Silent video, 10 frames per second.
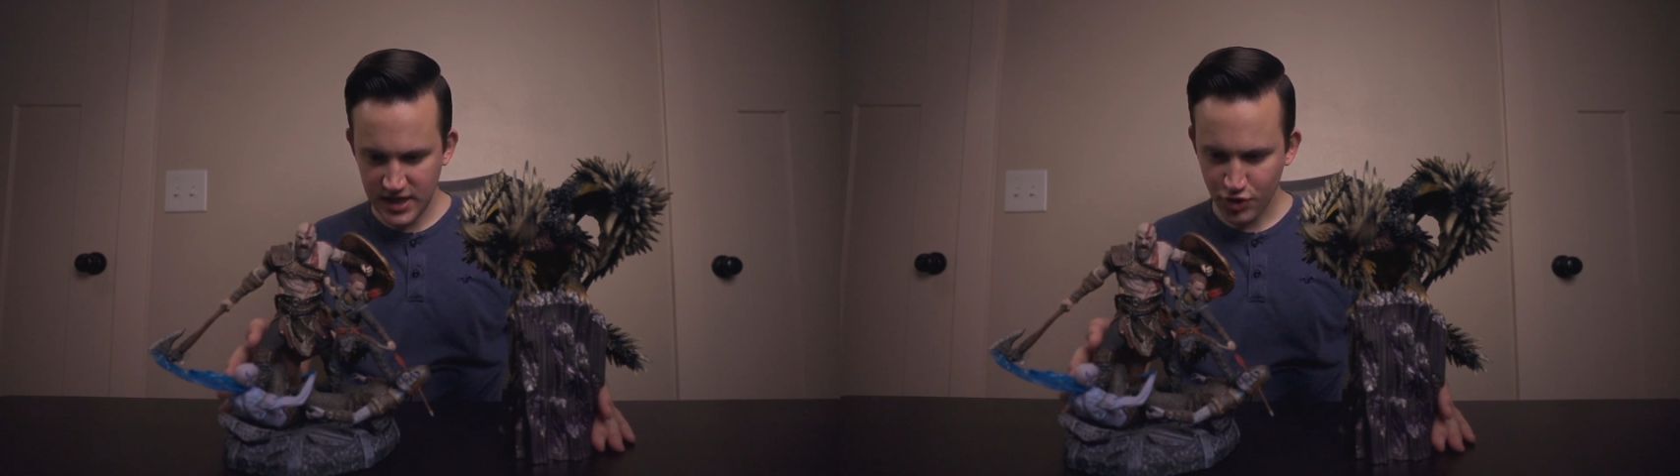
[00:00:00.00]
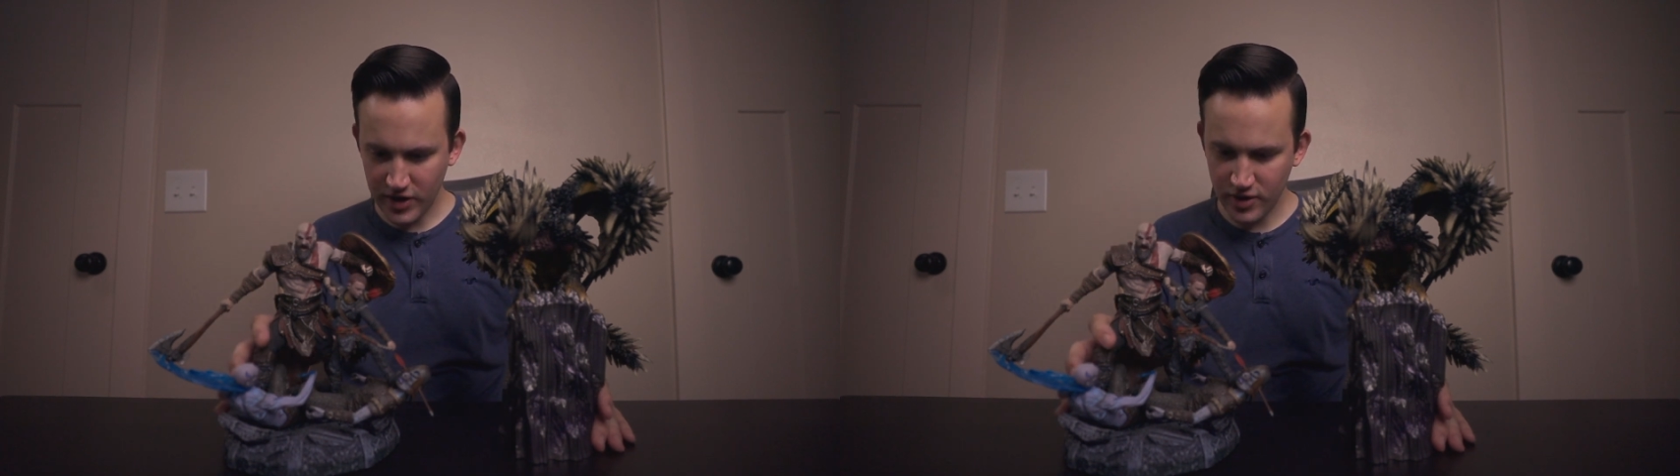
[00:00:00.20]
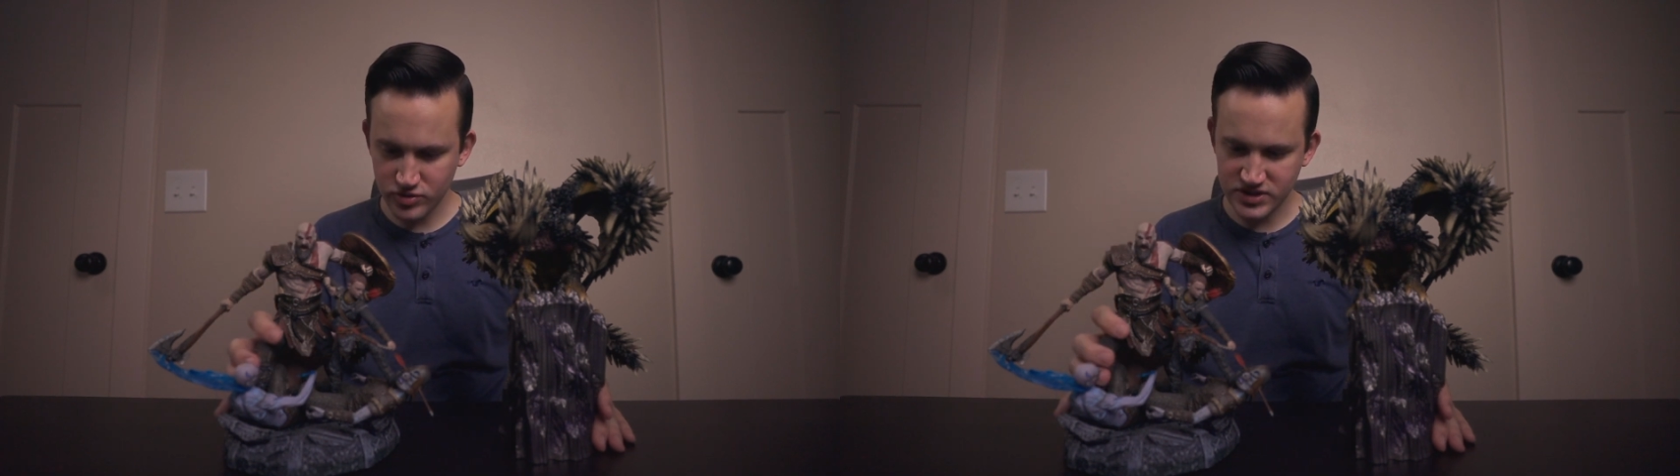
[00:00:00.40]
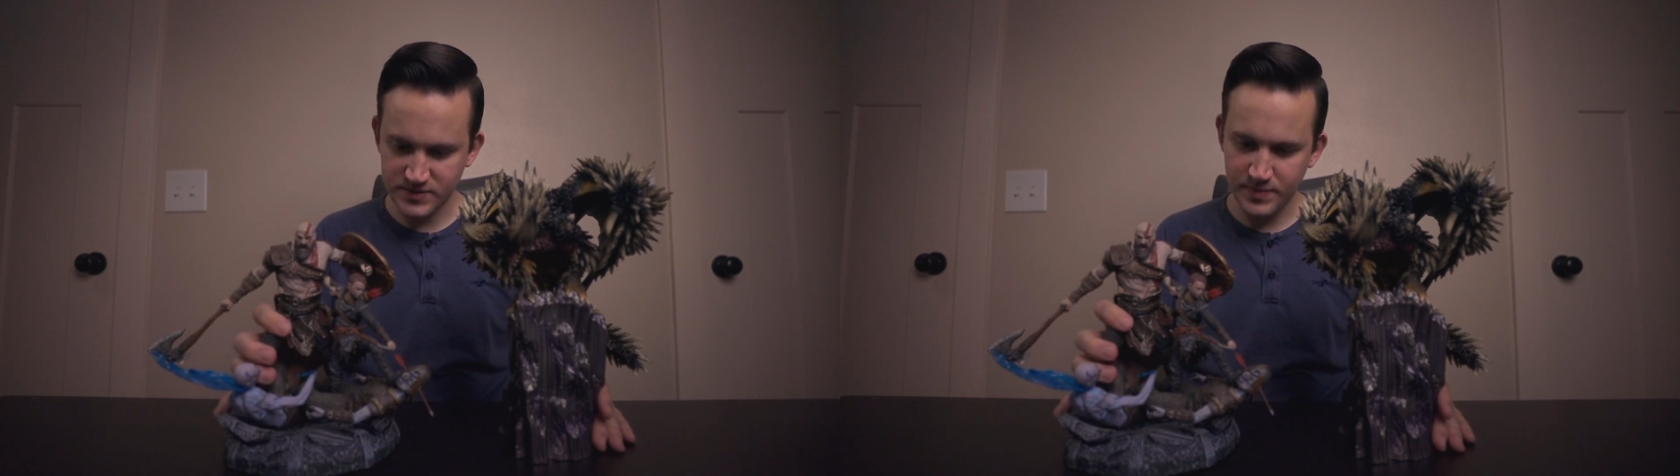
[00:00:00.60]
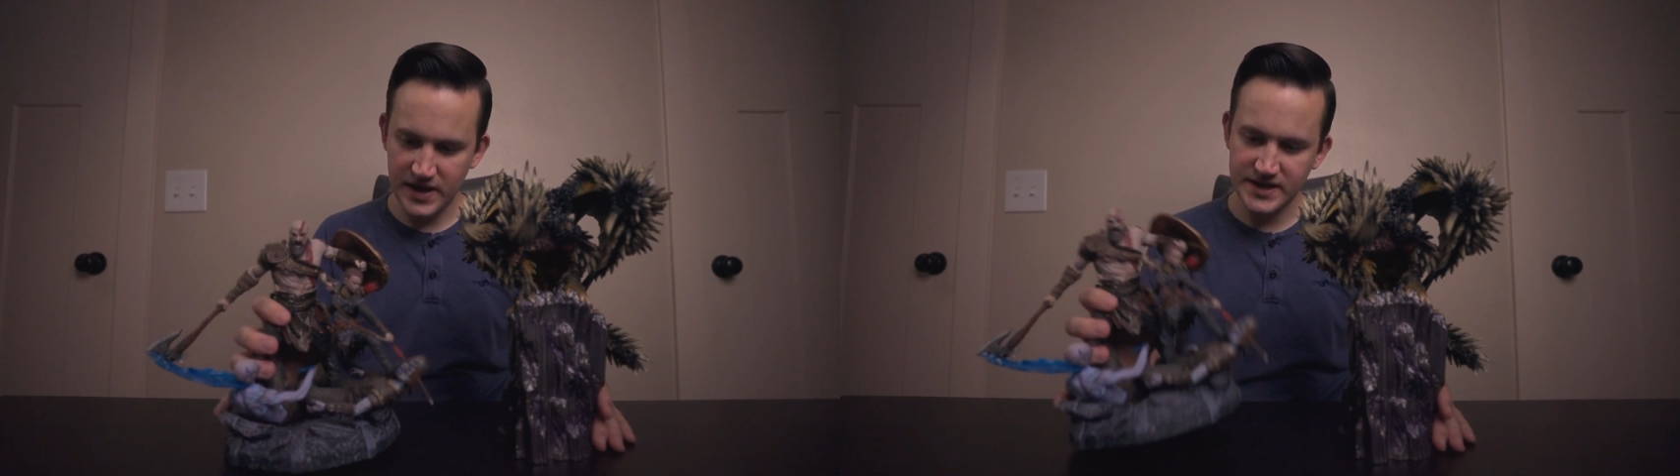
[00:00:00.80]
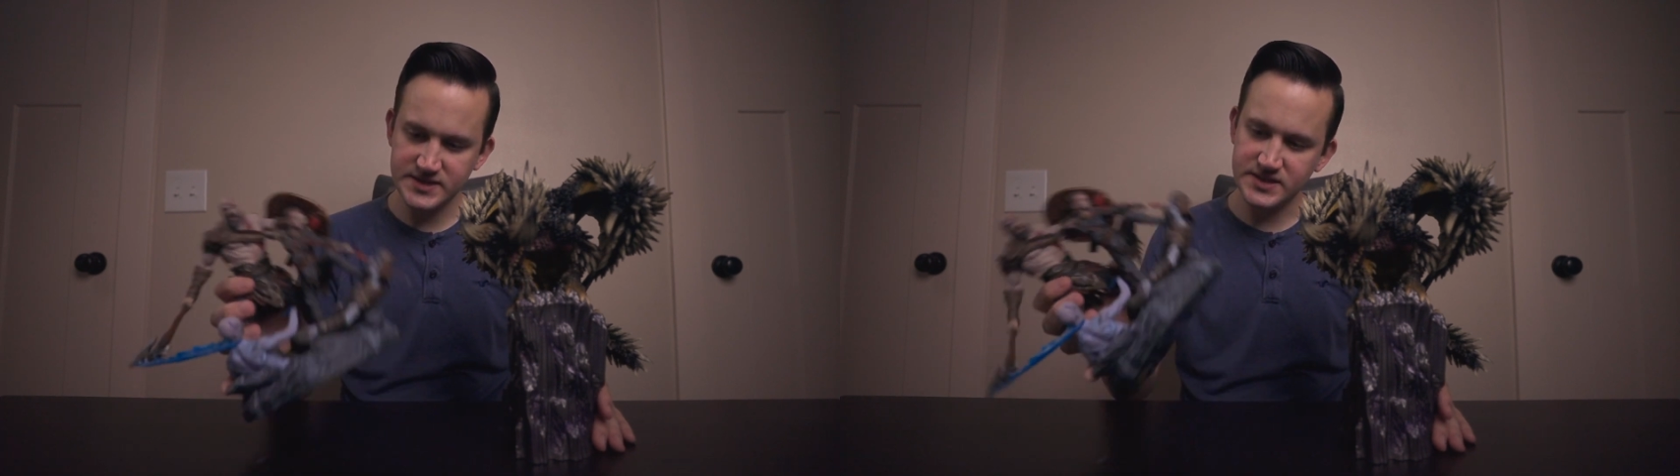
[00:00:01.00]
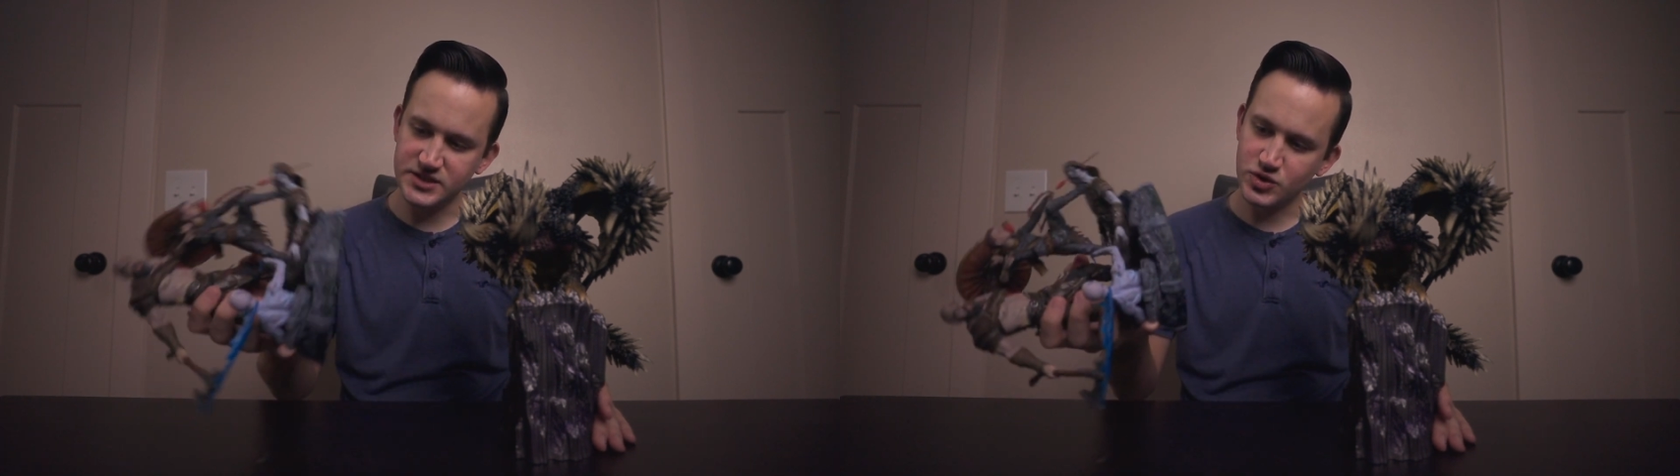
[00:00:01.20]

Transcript: Kratos' base is